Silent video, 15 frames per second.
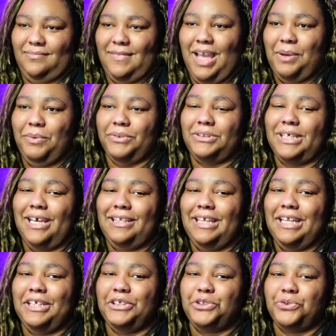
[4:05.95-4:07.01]
I will say the
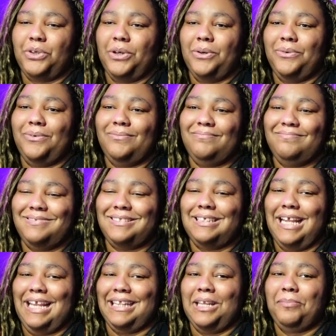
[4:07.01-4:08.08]
intro
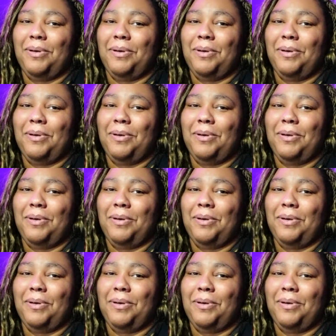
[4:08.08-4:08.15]
slightly